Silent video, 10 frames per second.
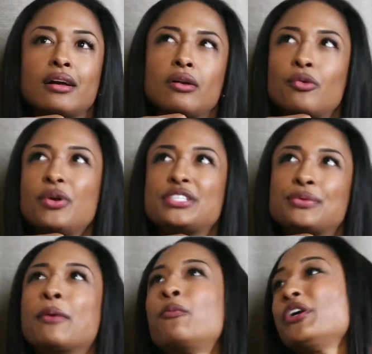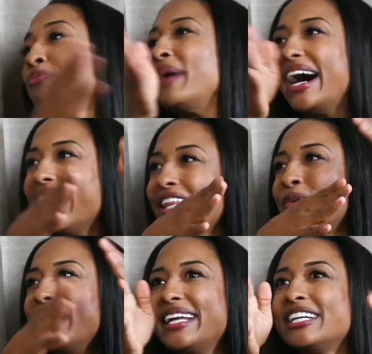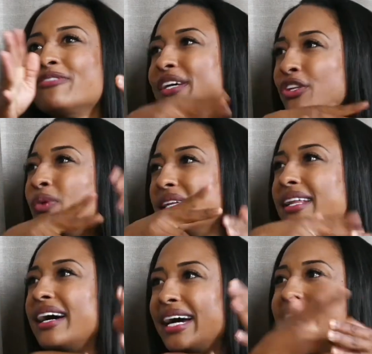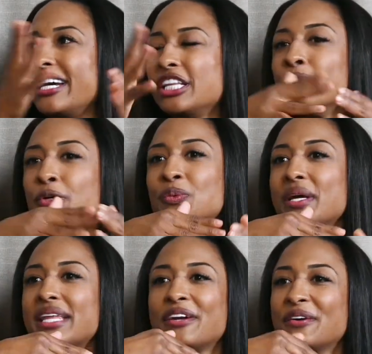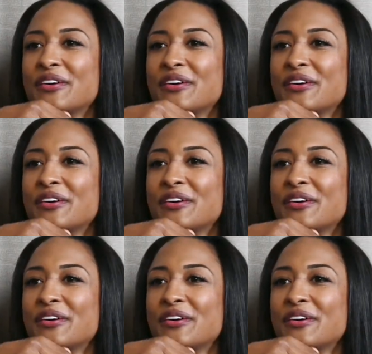Which path will end up being the one that I align the most with, I don't know.